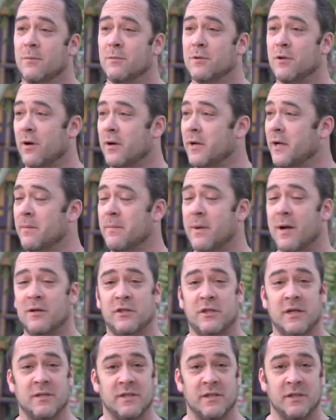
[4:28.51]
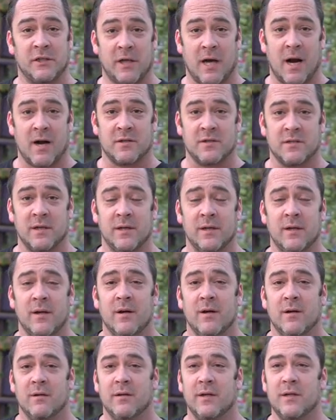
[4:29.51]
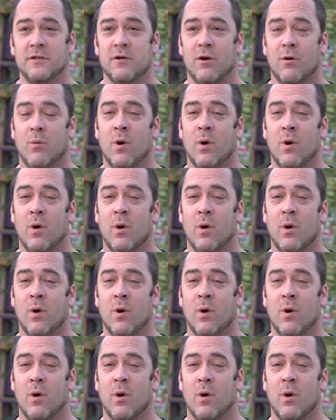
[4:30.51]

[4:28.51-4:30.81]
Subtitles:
I'm talking about Jesse Jackson. These